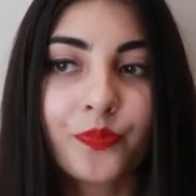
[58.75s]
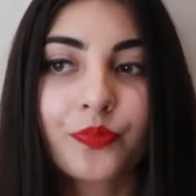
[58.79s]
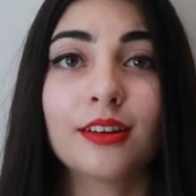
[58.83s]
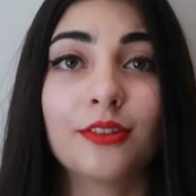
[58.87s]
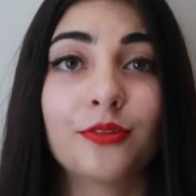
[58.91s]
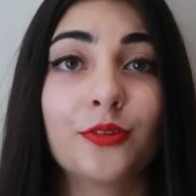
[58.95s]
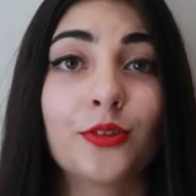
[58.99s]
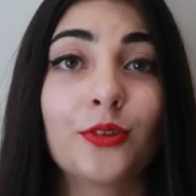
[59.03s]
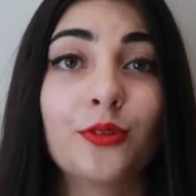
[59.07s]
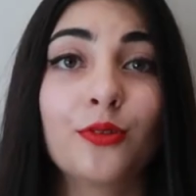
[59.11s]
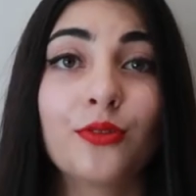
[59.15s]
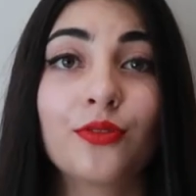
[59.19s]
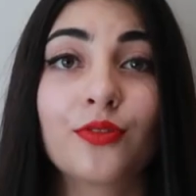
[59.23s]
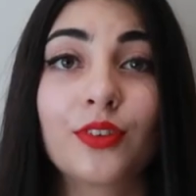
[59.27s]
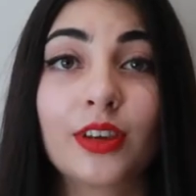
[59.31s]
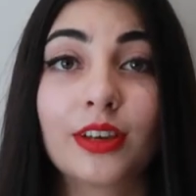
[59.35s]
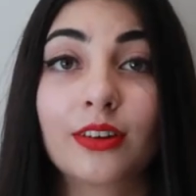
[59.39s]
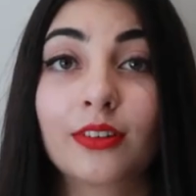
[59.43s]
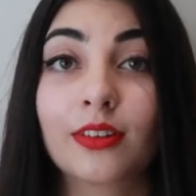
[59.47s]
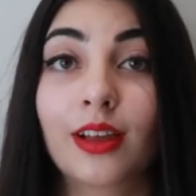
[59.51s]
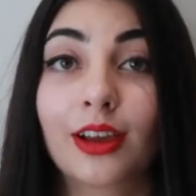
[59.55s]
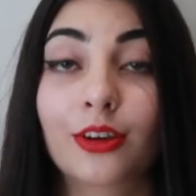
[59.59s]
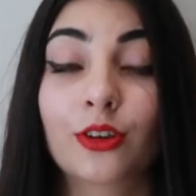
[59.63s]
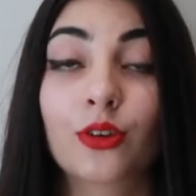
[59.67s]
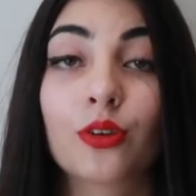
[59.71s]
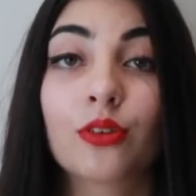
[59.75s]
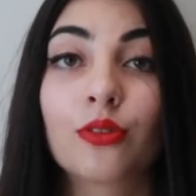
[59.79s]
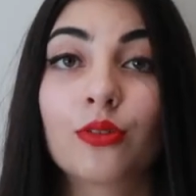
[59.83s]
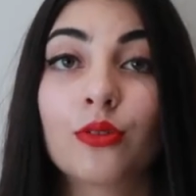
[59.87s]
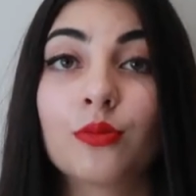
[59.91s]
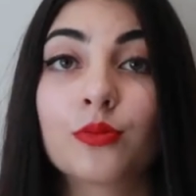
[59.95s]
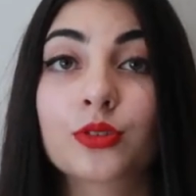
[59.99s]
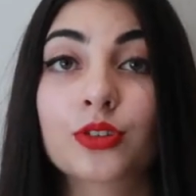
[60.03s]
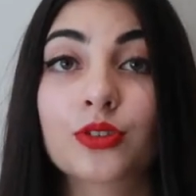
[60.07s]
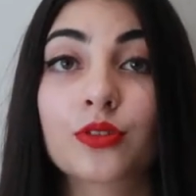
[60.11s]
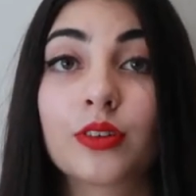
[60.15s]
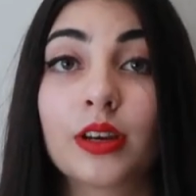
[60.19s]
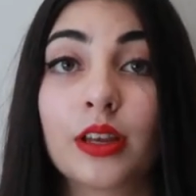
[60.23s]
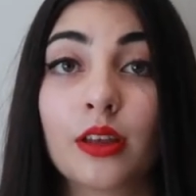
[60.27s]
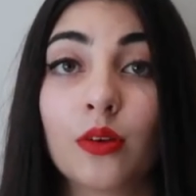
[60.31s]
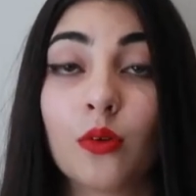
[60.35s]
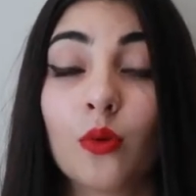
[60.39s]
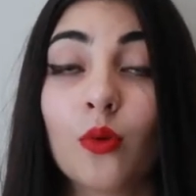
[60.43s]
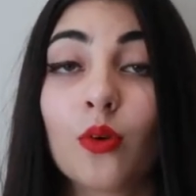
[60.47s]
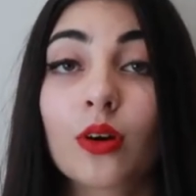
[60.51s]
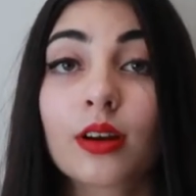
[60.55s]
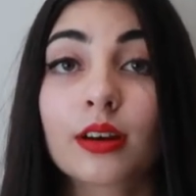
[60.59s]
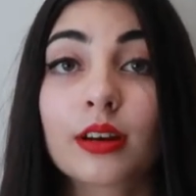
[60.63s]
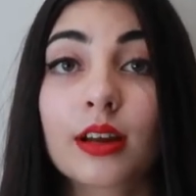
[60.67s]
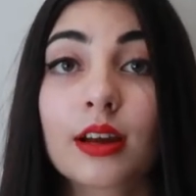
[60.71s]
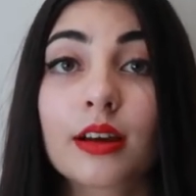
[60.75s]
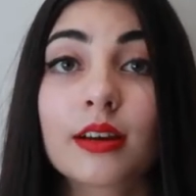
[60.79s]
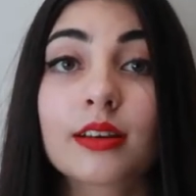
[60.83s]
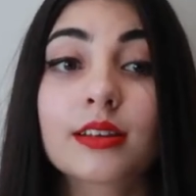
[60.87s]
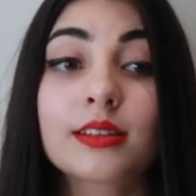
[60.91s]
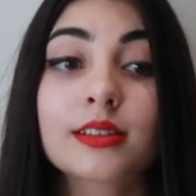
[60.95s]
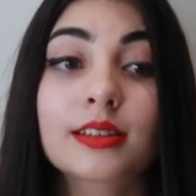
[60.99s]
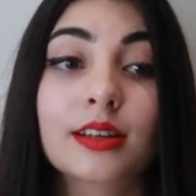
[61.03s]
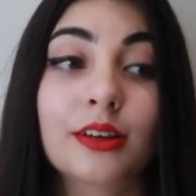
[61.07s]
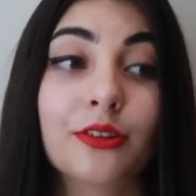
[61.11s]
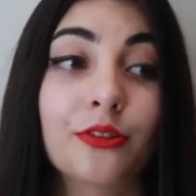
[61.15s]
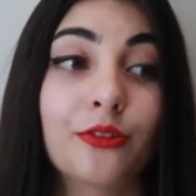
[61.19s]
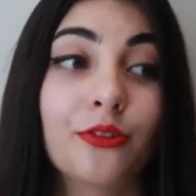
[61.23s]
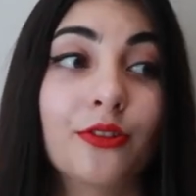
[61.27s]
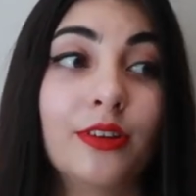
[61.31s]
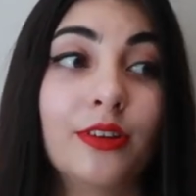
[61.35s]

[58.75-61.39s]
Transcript: If you feel like your room's already organized and